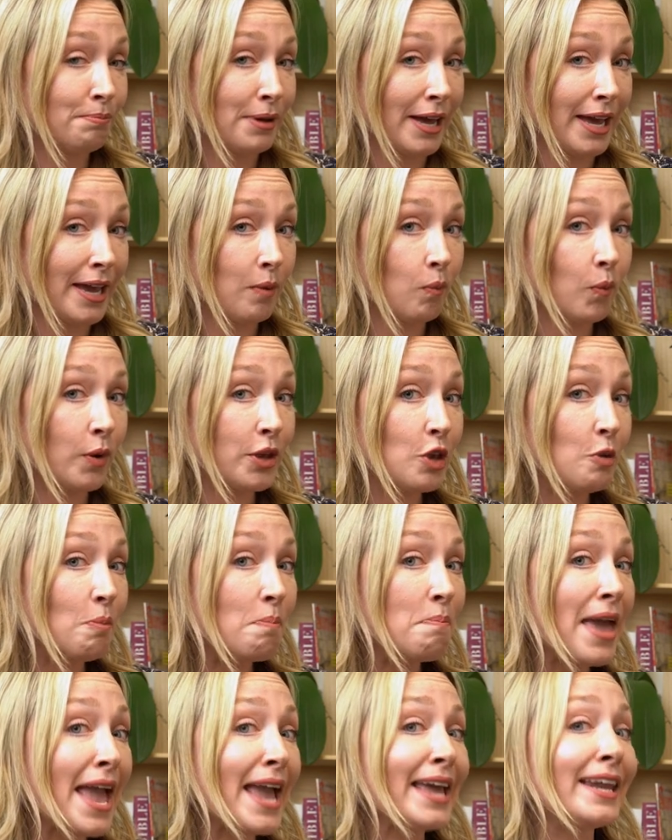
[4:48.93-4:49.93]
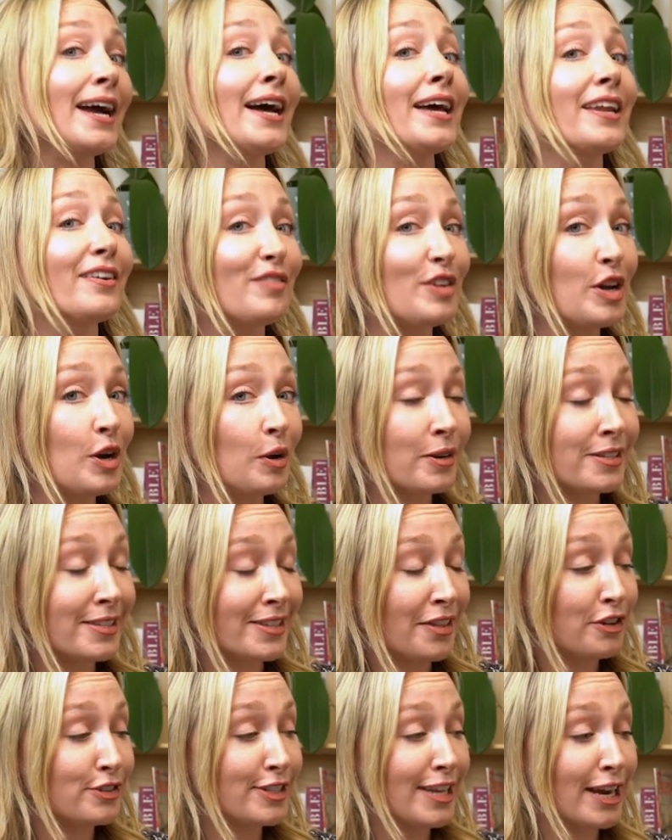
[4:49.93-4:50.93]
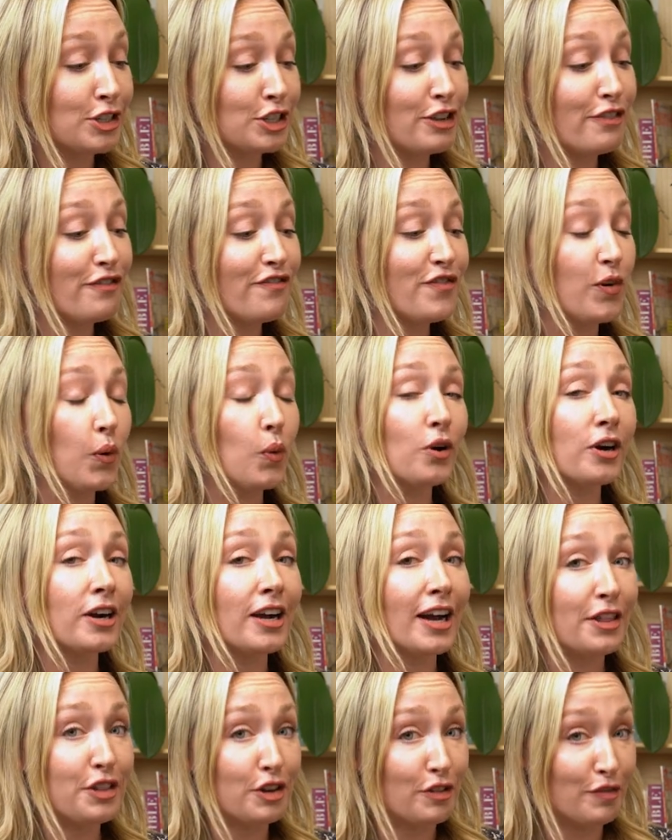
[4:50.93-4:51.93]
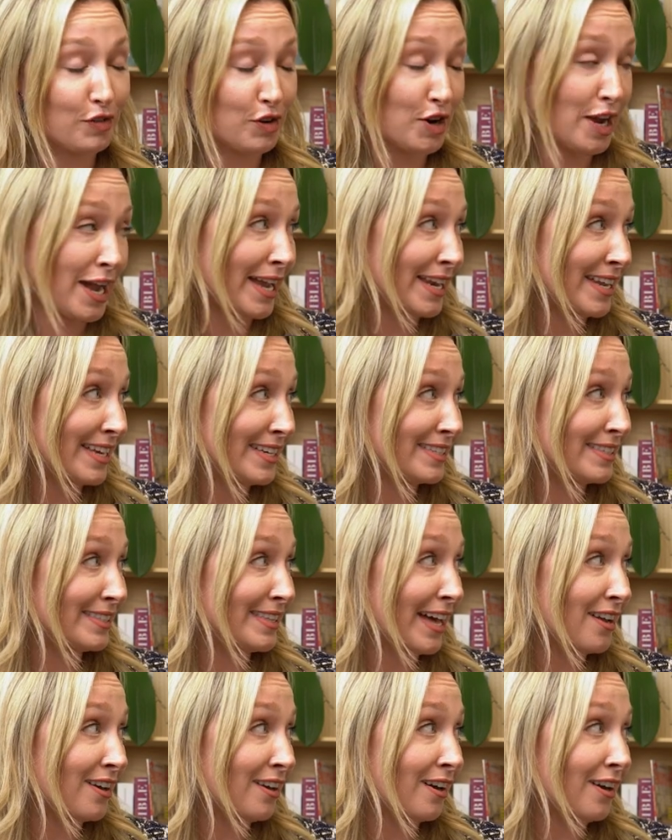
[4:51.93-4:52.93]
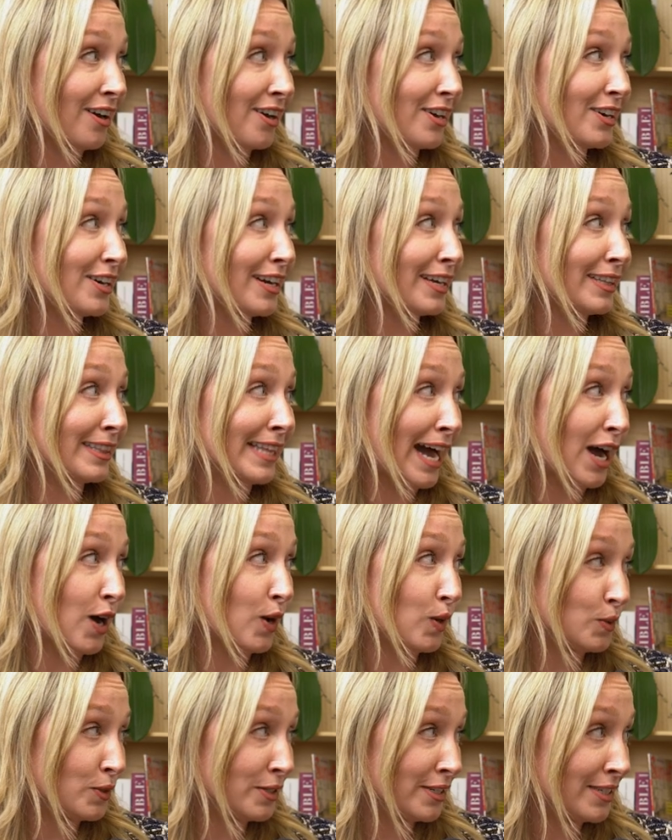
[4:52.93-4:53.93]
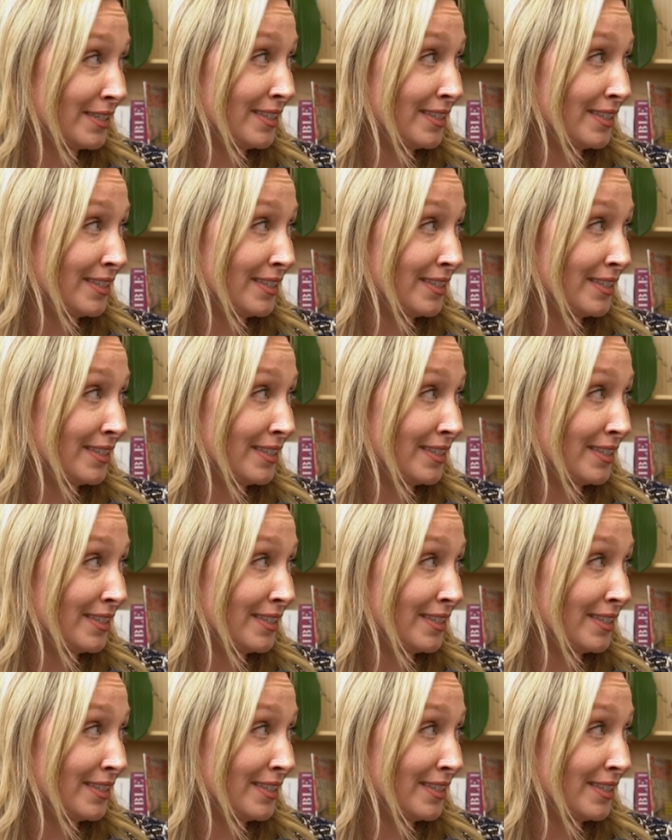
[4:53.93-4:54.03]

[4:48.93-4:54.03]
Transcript: But what you may not have known is that there's actually four other varieties that are allowed.